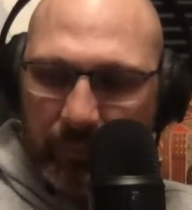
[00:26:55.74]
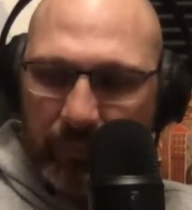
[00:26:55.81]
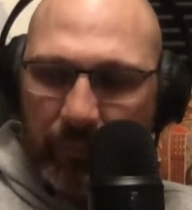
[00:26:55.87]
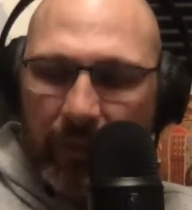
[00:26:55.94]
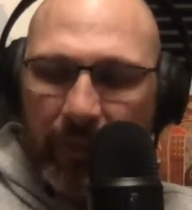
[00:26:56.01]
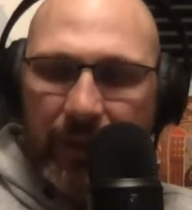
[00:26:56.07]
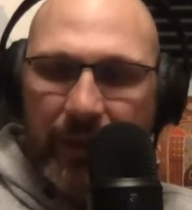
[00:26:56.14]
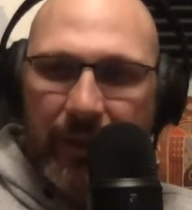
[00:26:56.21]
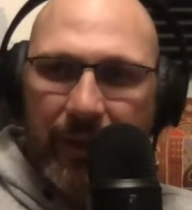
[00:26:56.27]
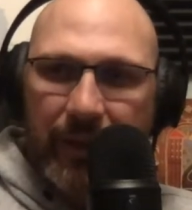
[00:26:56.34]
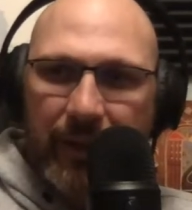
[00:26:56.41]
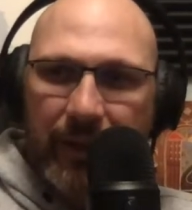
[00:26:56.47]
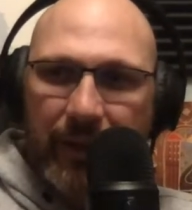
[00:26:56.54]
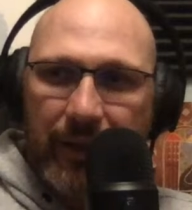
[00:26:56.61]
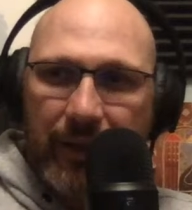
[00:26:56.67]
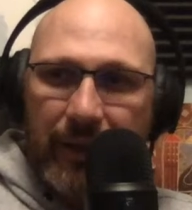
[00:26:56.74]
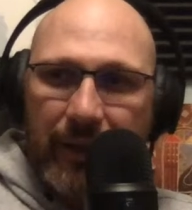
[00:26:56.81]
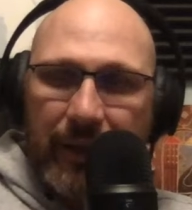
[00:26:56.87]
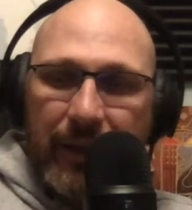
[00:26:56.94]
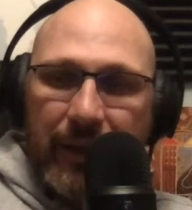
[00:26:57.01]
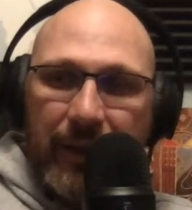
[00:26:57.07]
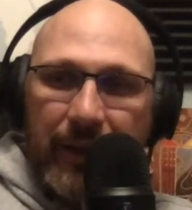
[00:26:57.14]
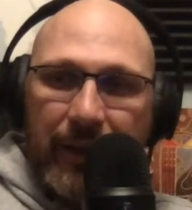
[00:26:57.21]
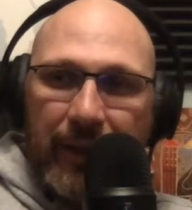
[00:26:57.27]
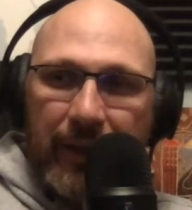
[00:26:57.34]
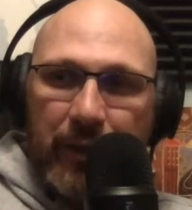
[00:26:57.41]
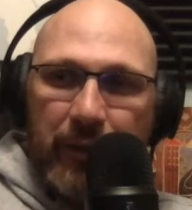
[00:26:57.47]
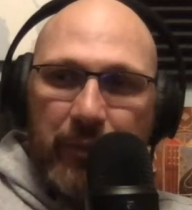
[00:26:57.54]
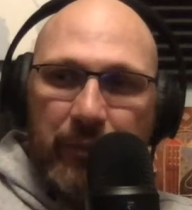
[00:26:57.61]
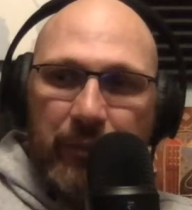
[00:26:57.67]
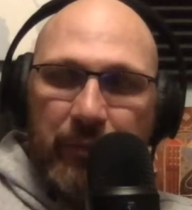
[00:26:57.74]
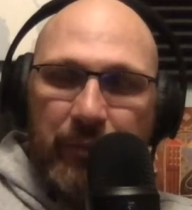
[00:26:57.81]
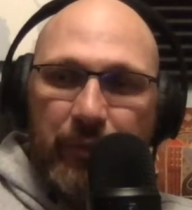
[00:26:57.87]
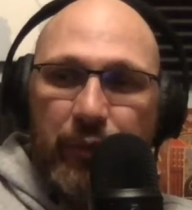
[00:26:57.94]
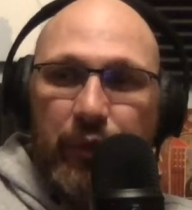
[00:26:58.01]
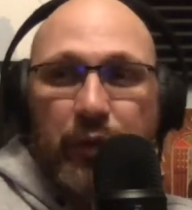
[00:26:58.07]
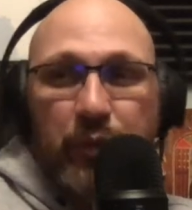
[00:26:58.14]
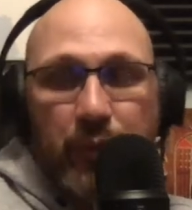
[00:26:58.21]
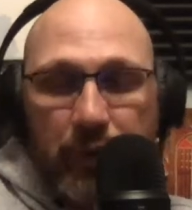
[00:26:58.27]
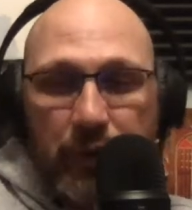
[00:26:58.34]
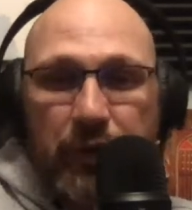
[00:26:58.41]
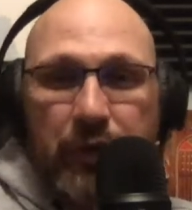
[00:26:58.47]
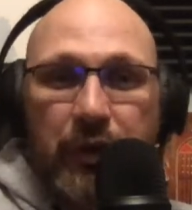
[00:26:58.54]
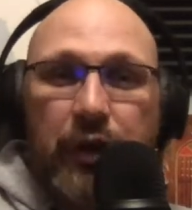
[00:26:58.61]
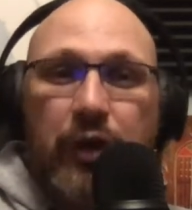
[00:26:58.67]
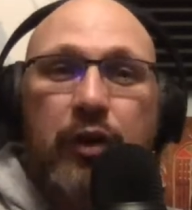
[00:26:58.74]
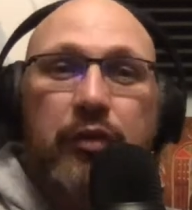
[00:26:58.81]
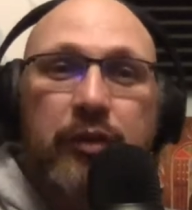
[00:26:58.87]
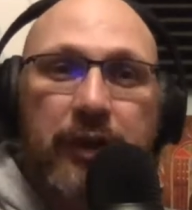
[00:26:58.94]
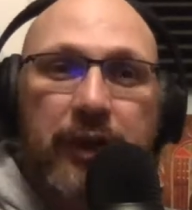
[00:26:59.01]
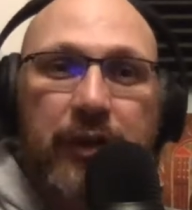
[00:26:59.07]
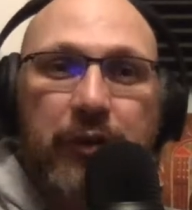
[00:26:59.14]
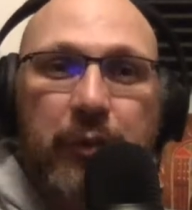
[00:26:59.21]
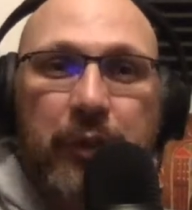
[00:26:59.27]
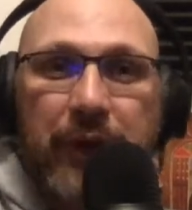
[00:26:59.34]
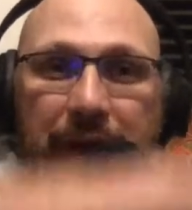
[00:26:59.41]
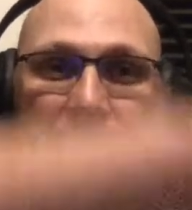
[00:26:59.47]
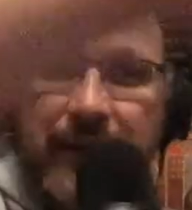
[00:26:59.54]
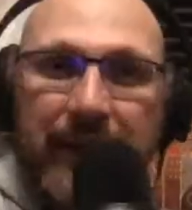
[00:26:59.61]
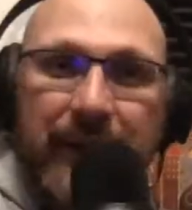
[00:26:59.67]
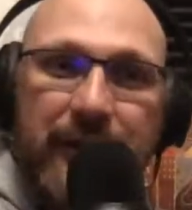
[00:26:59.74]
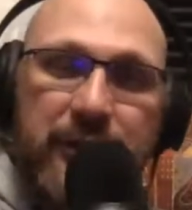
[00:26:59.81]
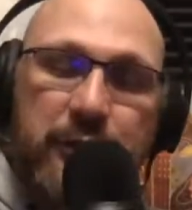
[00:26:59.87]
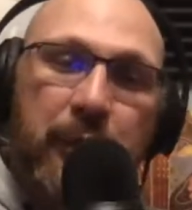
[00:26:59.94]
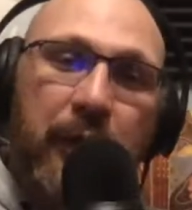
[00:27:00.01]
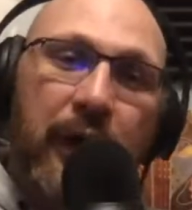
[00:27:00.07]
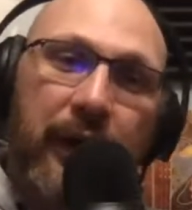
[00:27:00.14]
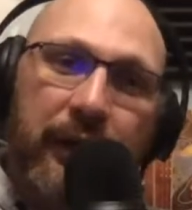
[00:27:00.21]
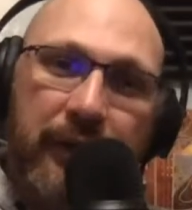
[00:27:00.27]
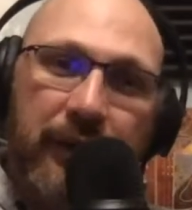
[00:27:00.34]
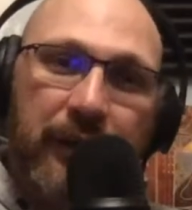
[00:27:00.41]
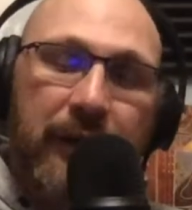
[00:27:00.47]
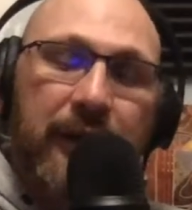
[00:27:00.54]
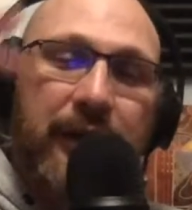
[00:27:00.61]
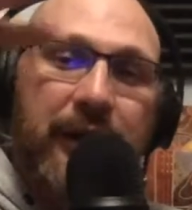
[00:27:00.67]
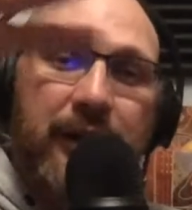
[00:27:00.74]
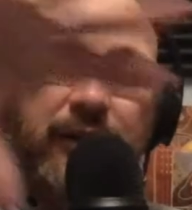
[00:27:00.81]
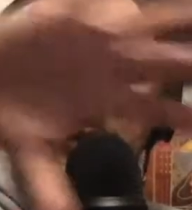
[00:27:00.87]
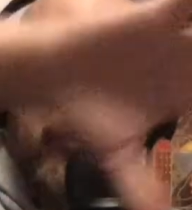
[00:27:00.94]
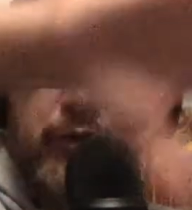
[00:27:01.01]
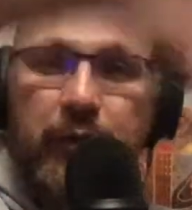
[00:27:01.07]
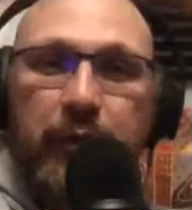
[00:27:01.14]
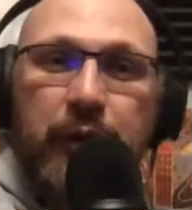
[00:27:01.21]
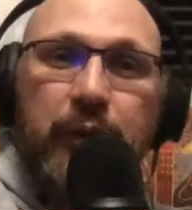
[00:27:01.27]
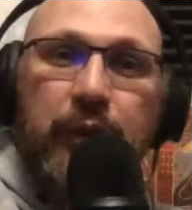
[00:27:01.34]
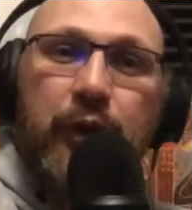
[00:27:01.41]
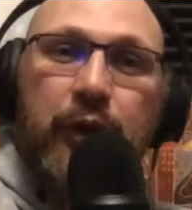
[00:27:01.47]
And then, during COVID, everybody had like a spot, and so everybody would go